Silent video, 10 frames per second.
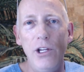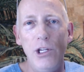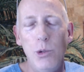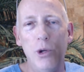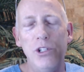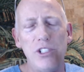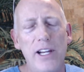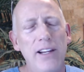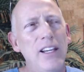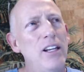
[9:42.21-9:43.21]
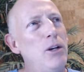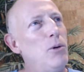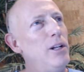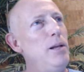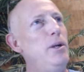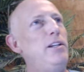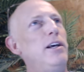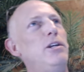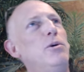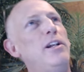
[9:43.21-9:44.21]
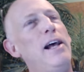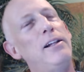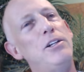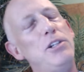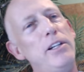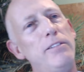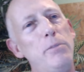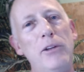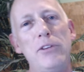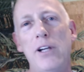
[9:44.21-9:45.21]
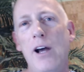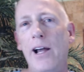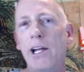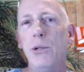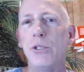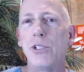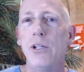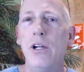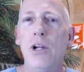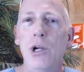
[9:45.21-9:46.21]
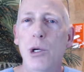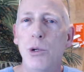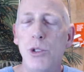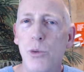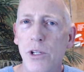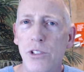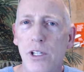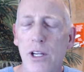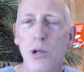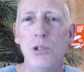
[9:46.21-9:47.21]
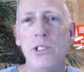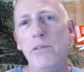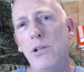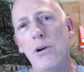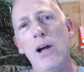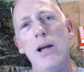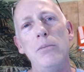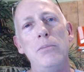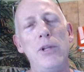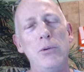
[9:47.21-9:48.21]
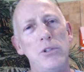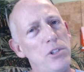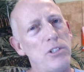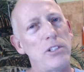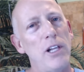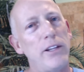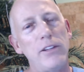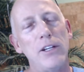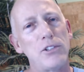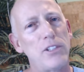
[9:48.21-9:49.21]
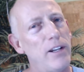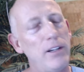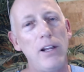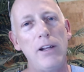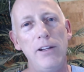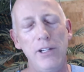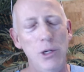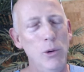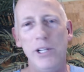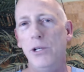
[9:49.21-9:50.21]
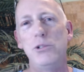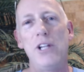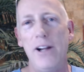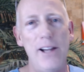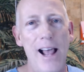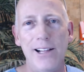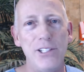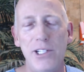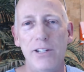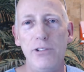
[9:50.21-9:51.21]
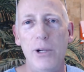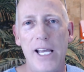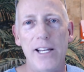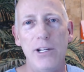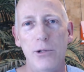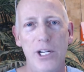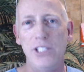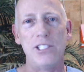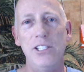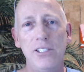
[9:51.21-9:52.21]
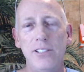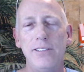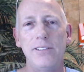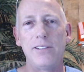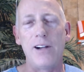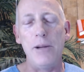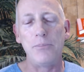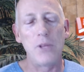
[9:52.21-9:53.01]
You wouldn't say, well, let me tell you an analogy about the guy who was once accused of a crime that was just like this. And you wouldn't use an analogy if you had any reasons, right?